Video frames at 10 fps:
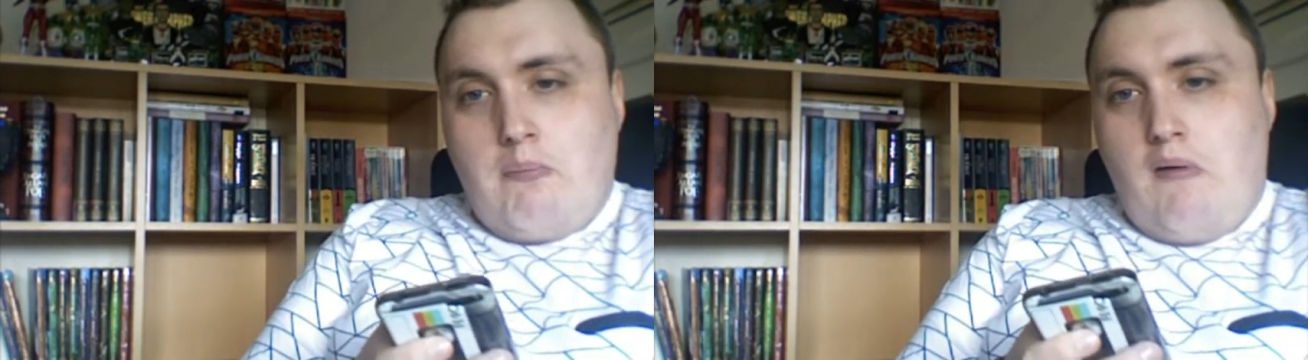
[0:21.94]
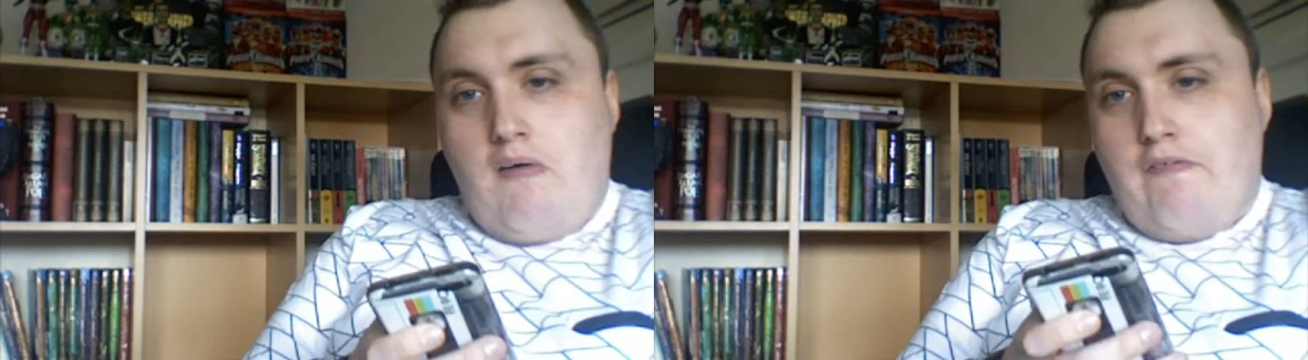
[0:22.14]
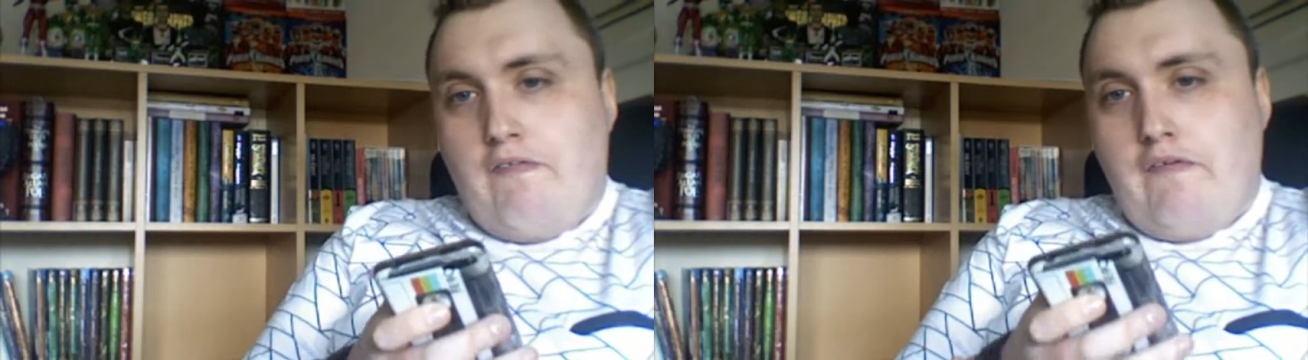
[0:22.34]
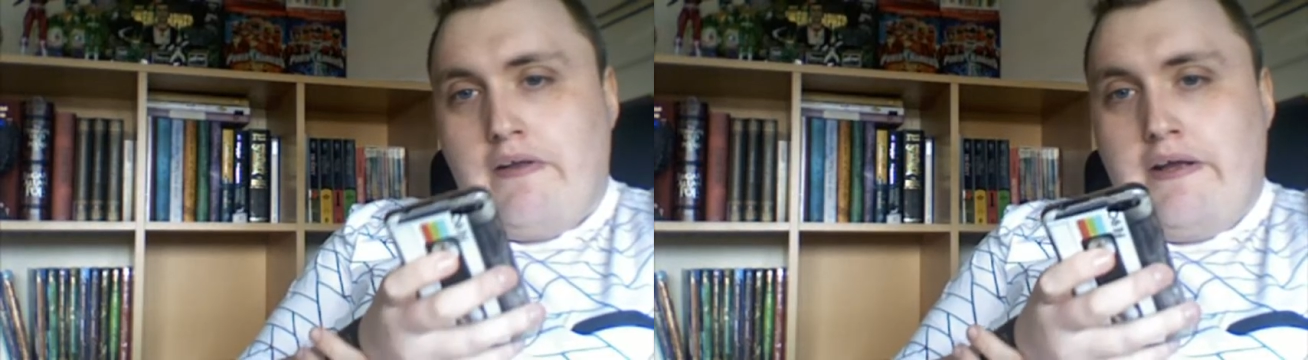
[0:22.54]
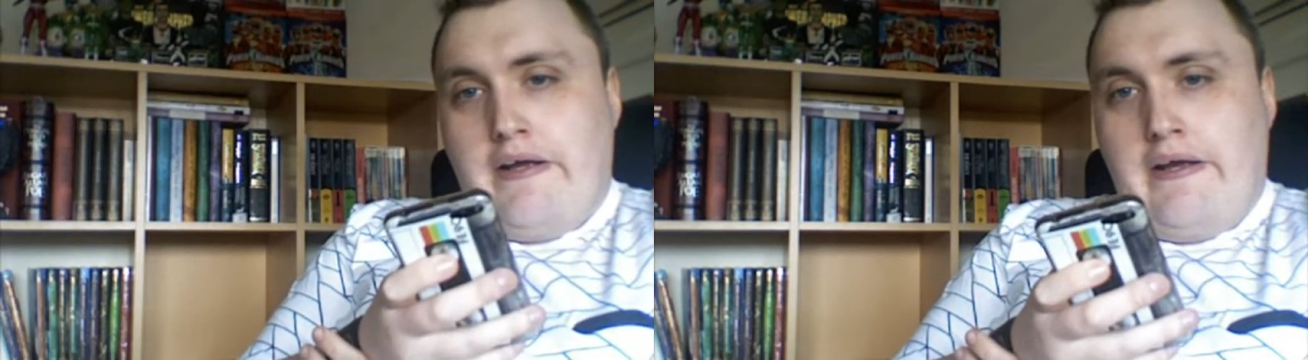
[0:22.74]
both
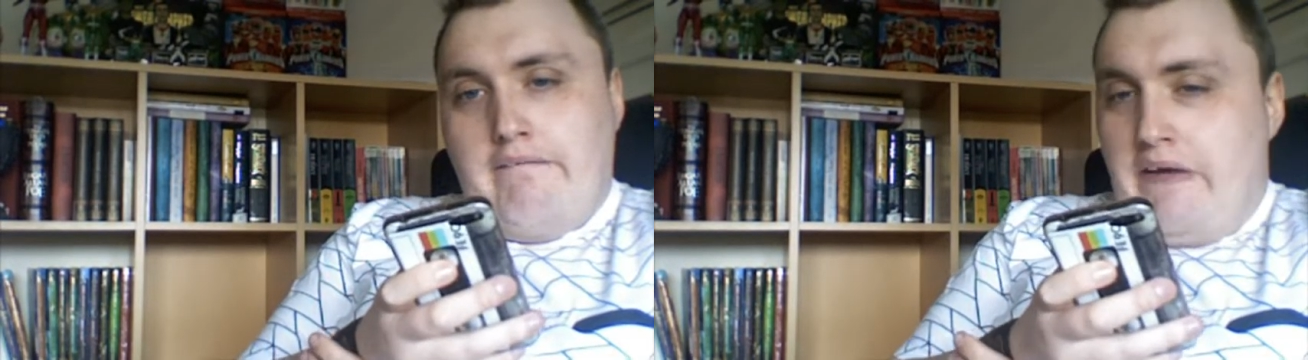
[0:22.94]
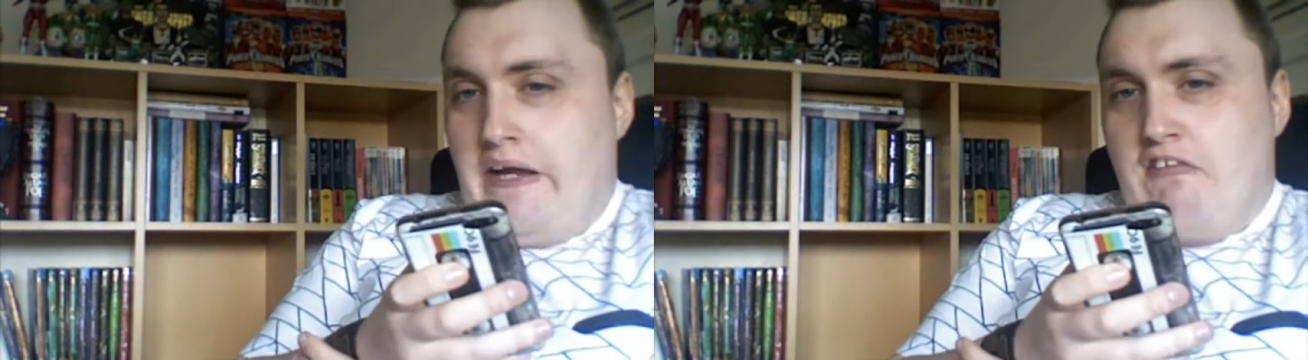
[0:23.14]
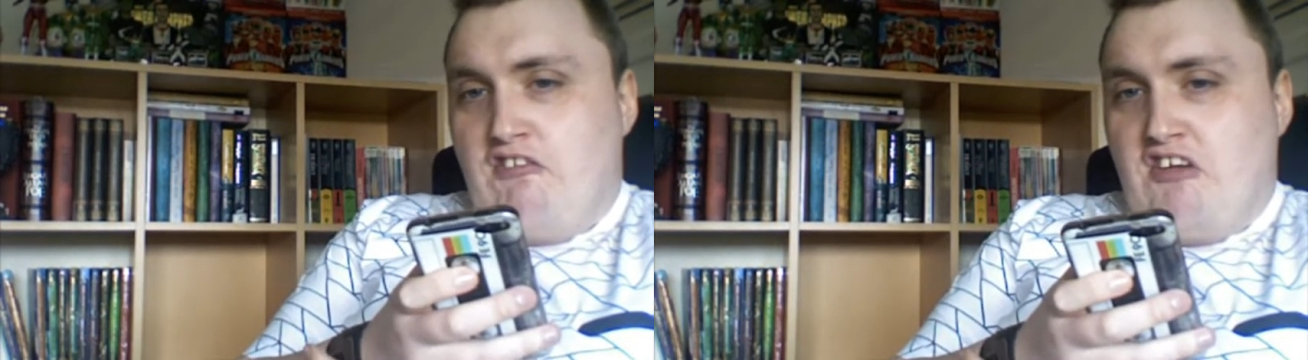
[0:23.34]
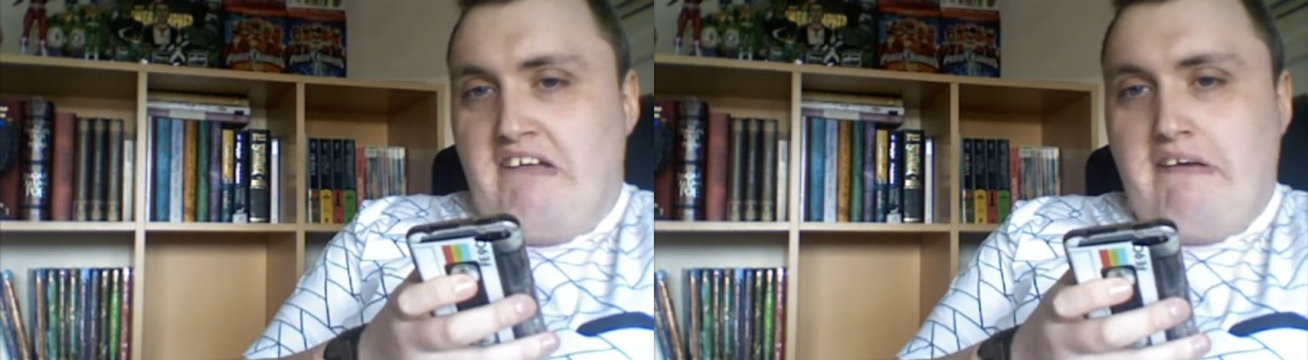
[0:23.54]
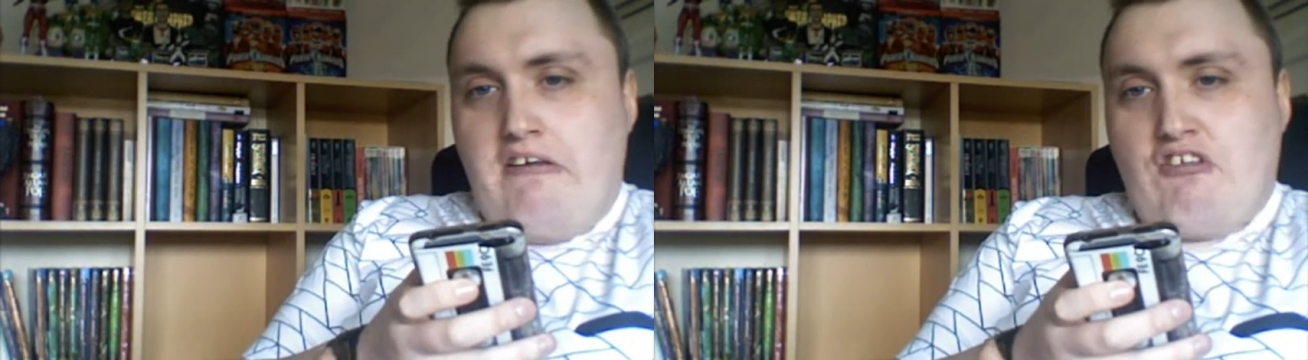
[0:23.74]
the main
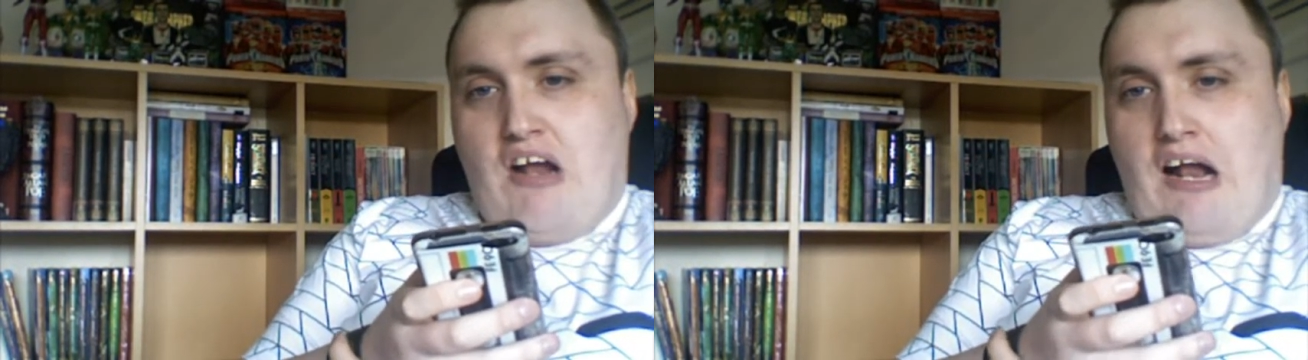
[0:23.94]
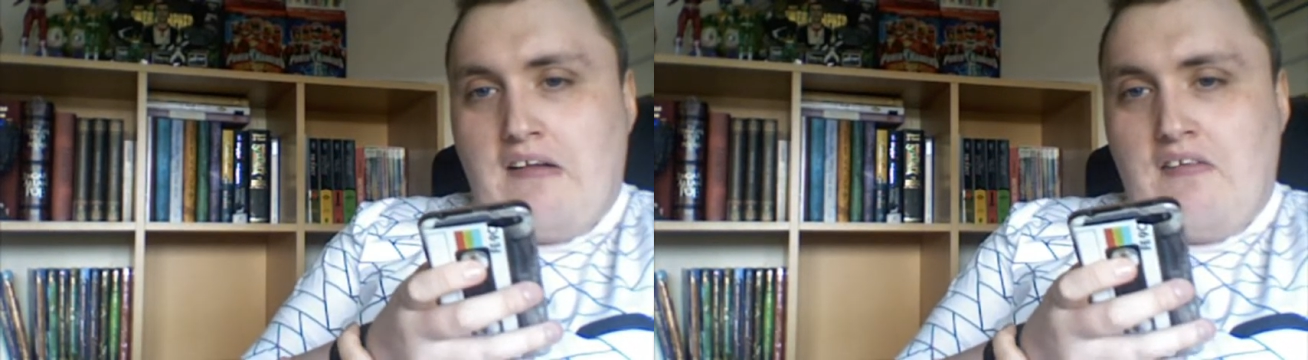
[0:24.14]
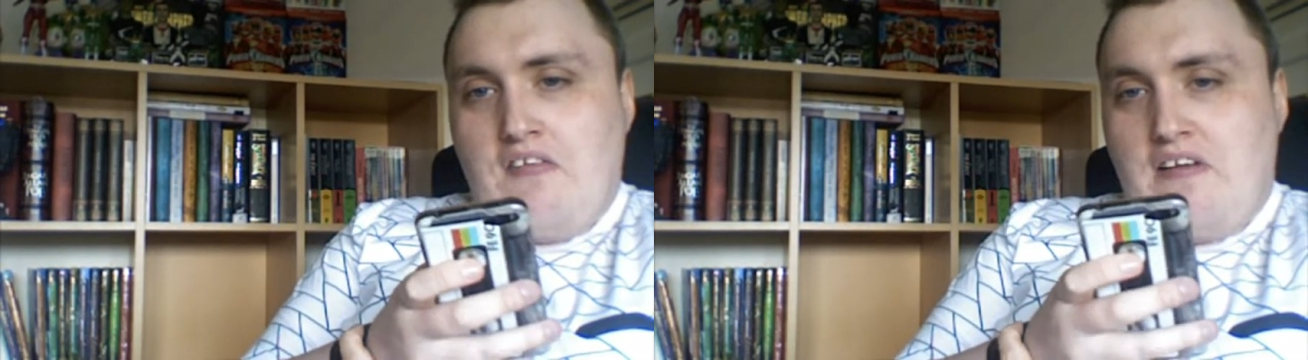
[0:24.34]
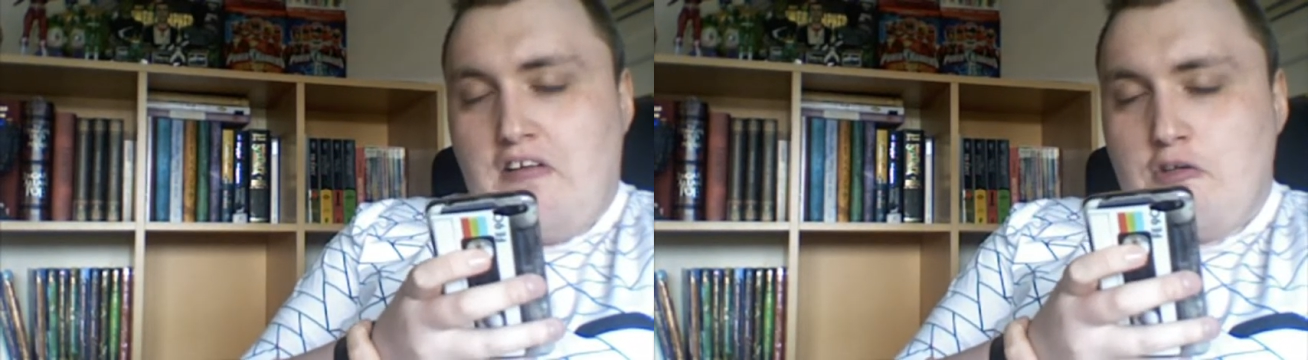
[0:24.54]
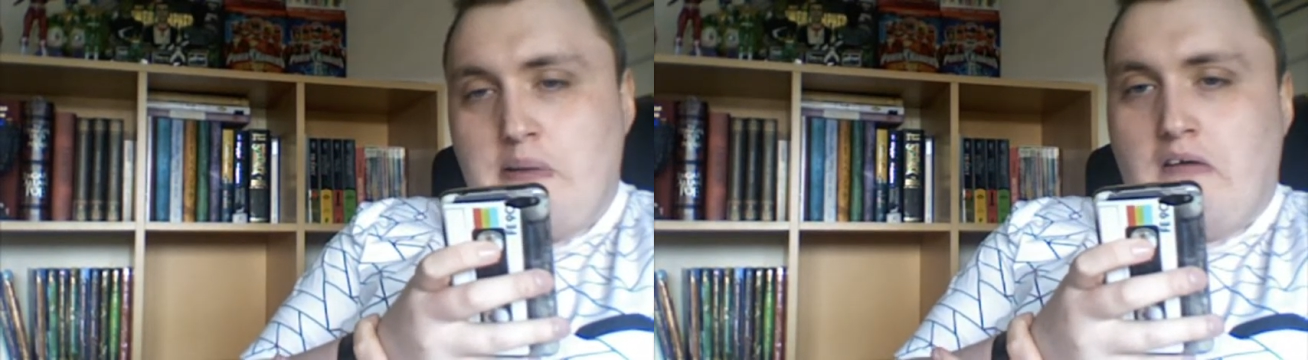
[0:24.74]
series and
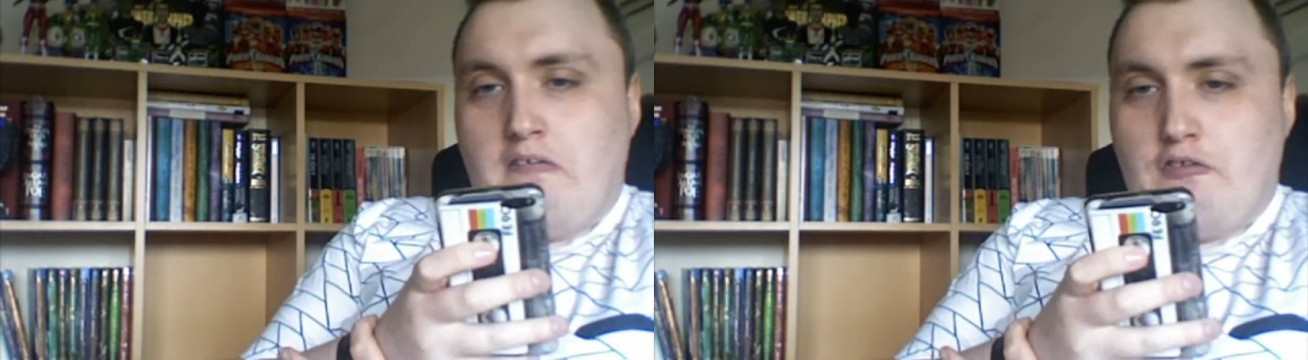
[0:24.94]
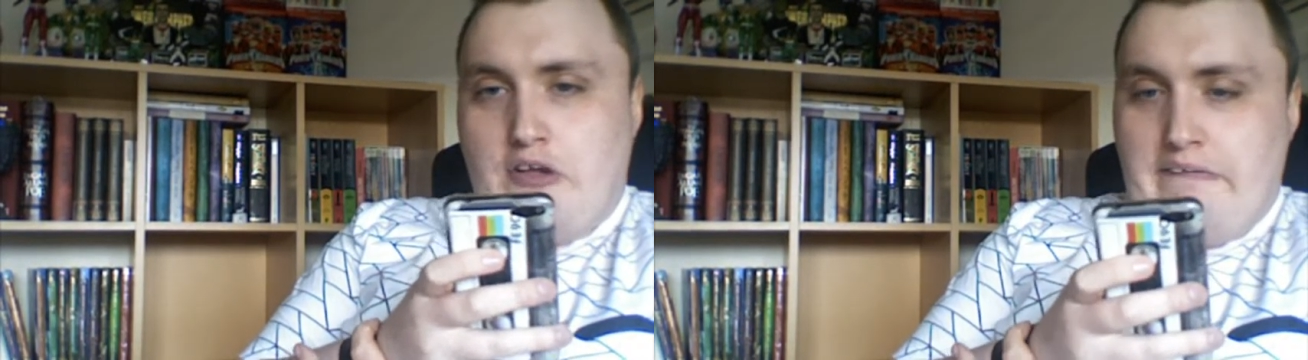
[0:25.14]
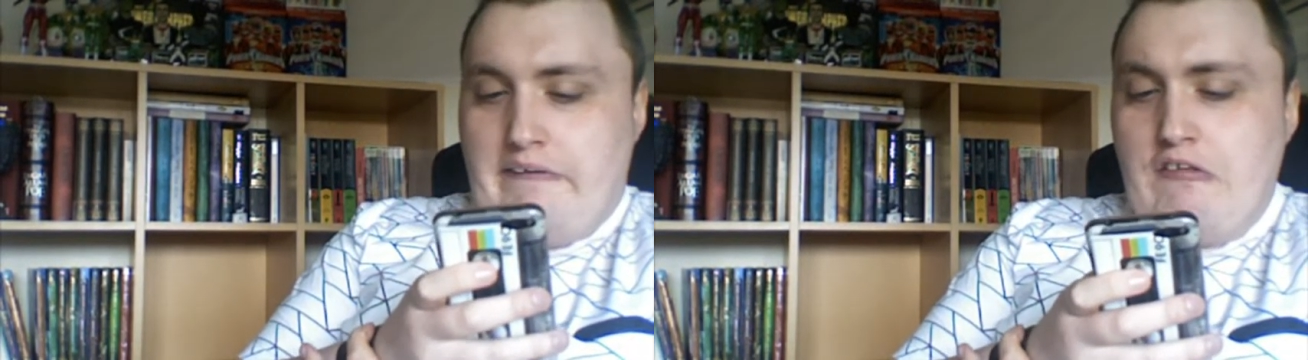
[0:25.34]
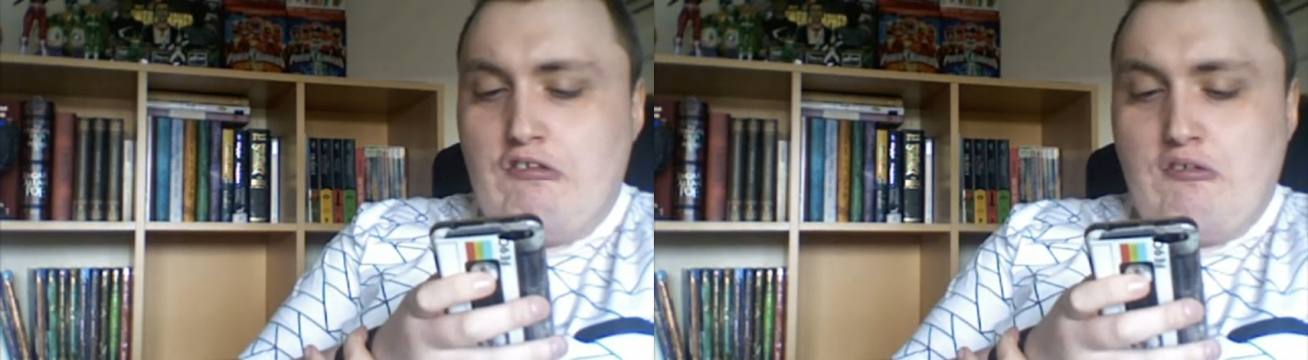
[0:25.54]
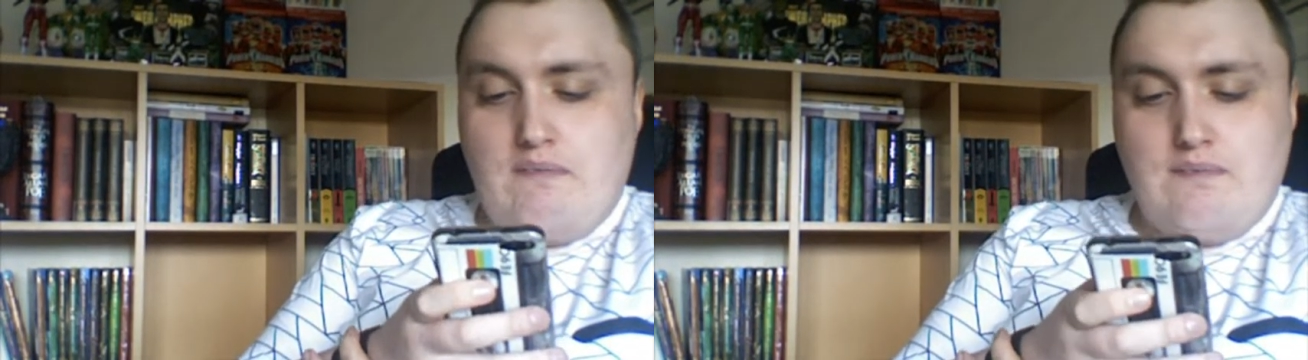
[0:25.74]
the spin-off series,